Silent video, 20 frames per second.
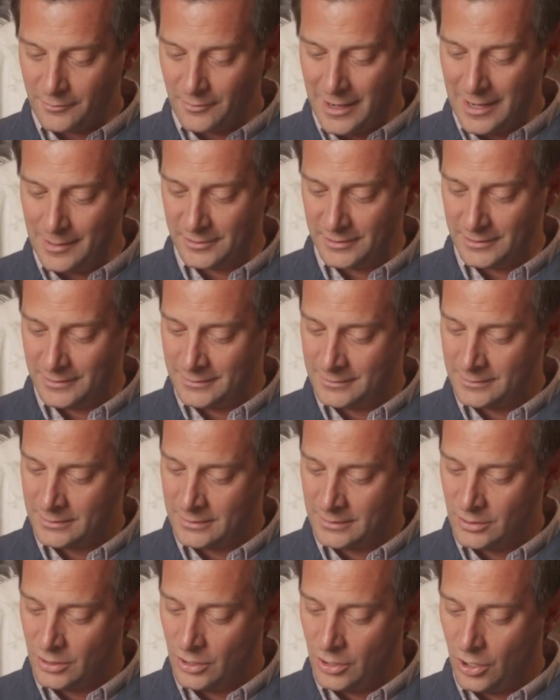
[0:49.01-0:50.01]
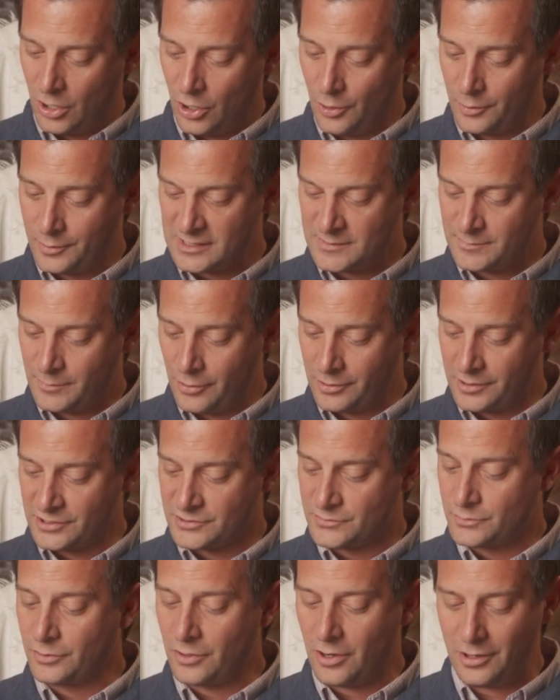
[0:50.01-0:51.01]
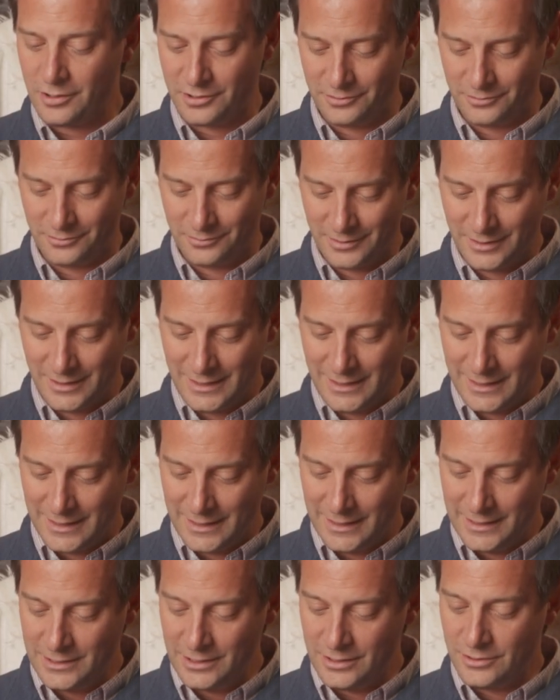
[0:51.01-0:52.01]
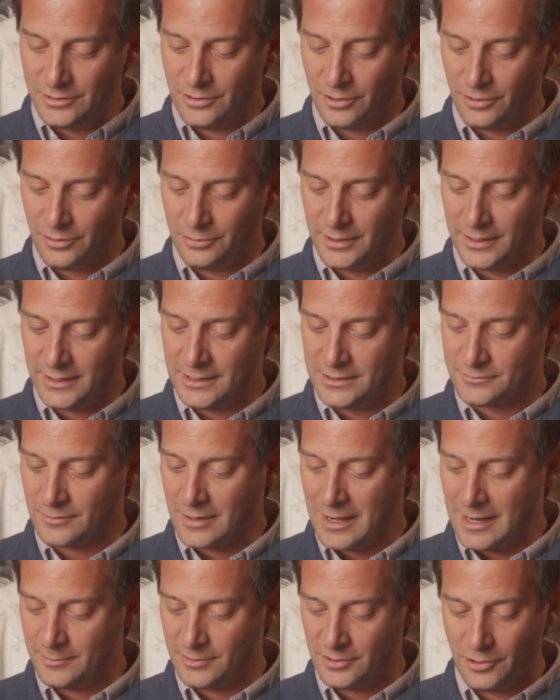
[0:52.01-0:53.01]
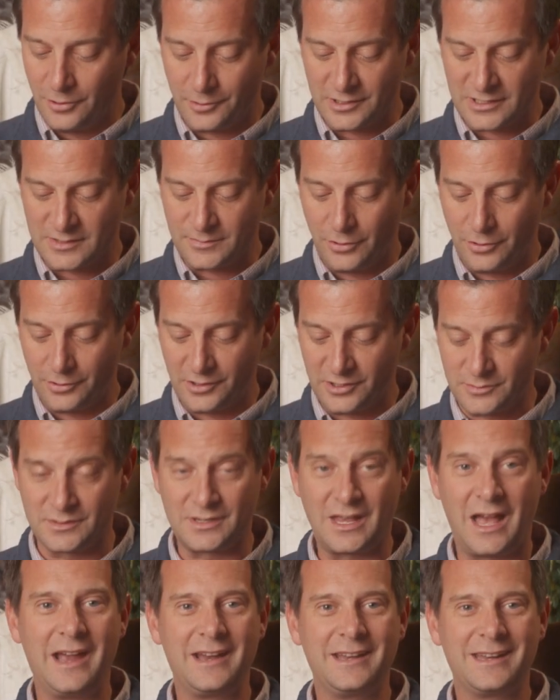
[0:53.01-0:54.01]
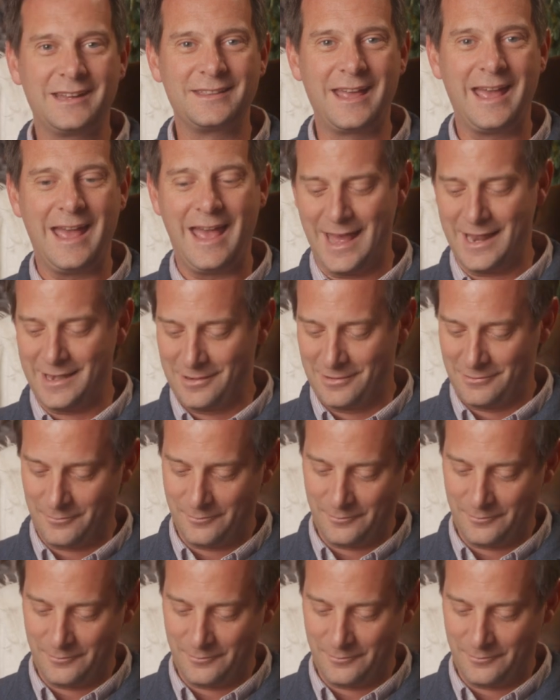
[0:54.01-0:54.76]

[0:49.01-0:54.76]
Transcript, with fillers: rabbit? Hocus Pocus, where are you? He didn't know that his rabbit, Hocus Pocus, was hiding in the hat.